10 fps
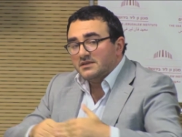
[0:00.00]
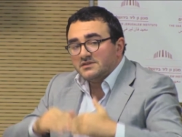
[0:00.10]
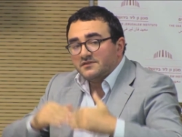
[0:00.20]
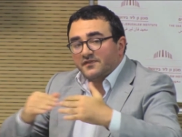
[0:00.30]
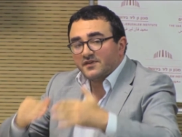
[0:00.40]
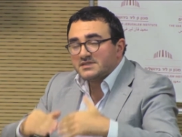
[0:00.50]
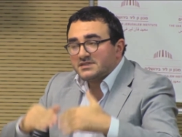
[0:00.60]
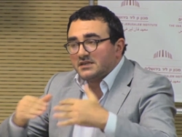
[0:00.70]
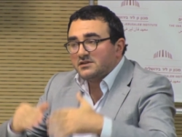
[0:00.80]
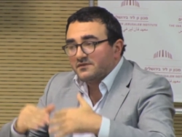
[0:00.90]
In this
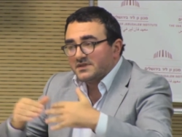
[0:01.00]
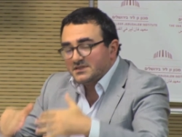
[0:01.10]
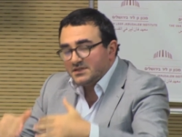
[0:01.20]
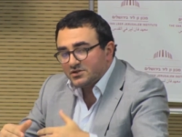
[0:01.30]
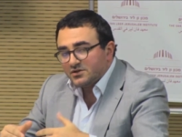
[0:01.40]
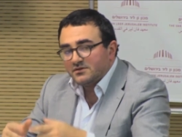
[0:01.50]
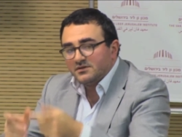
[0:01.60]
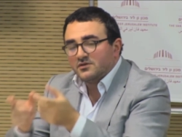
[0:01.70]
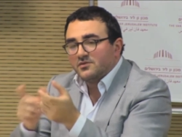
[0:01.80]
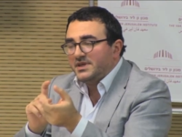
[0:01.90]
first set of
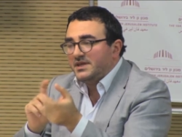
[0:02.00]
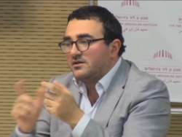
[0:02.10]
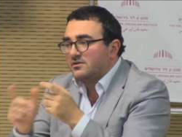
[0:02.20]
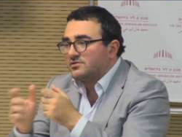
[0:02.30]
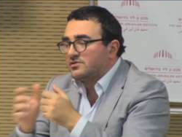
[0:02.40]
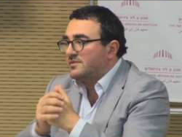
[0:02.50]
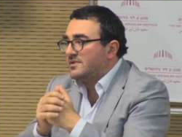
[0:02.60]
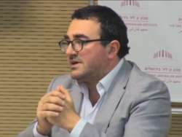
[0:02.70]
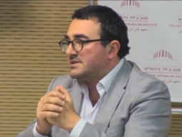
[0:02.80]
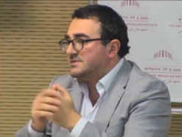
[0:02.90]
decisions, the European Court of
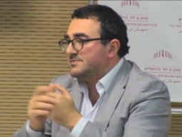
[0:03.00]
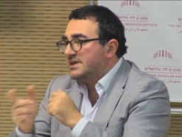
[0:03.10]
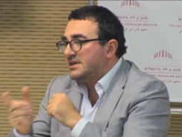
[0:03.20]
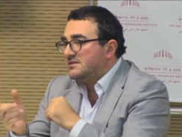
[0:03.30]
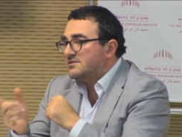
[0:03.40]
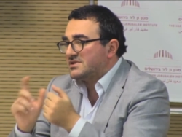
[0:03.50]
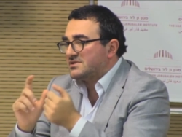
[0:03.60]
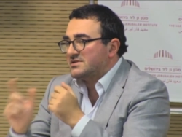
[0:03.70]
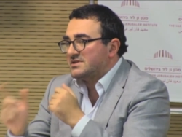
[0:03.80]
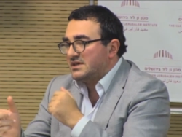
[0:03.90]
Human Rights is beginning to
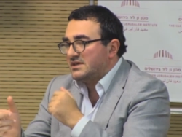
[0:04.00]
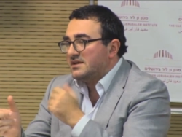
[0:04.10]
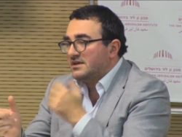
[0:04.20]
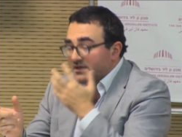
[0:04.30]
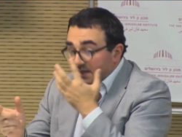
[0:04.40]
associate